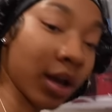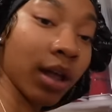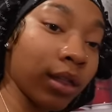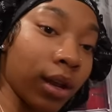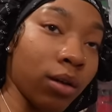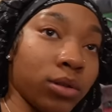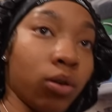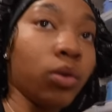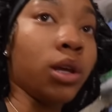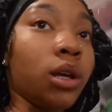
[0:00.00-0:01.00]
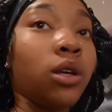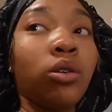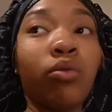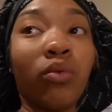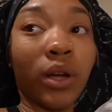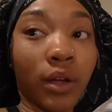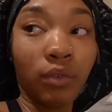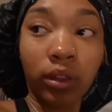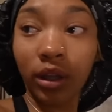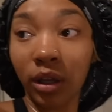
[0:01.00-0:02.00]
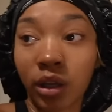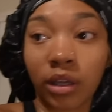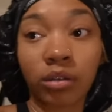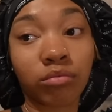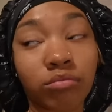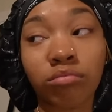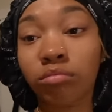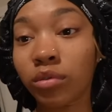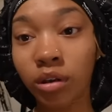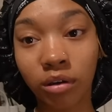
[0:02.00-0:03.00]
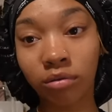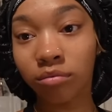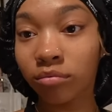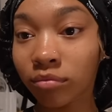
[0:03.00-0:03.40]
I thought I was gonna get cute and everything. No.